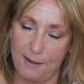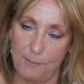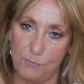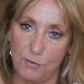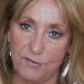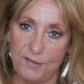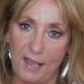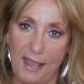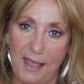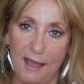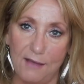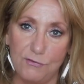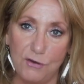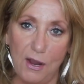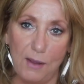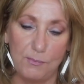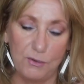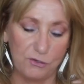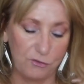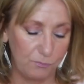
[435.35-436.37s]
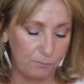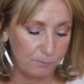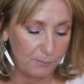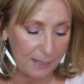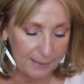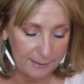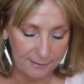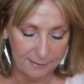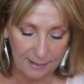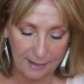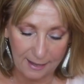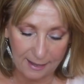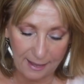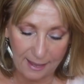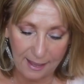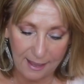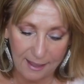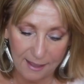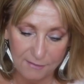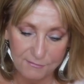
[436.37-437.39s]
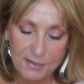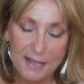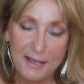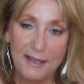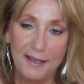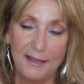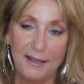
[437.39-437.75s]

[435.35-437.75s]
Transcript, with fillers: numbers I have or how much money I have.